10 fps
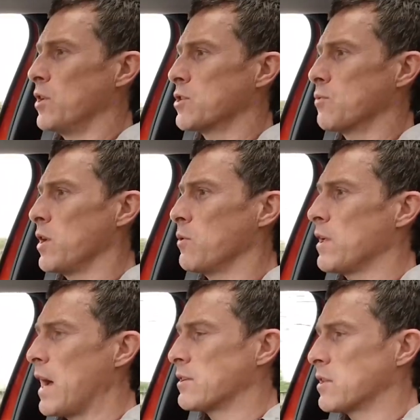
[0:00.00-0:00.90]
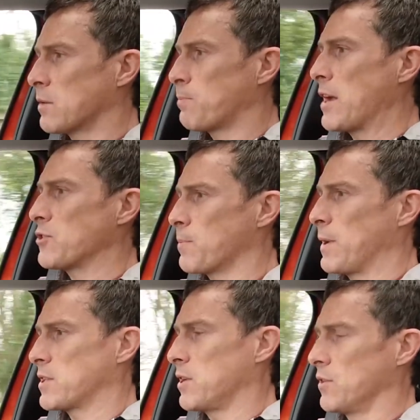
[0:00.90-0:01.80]
which when you work that out to the battery
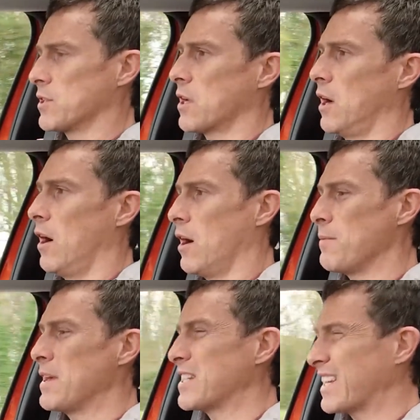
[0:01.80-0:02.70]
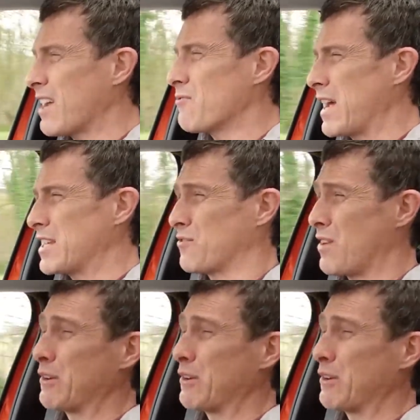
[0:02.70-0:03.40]
capacity on this car, it means you're gonna get a range of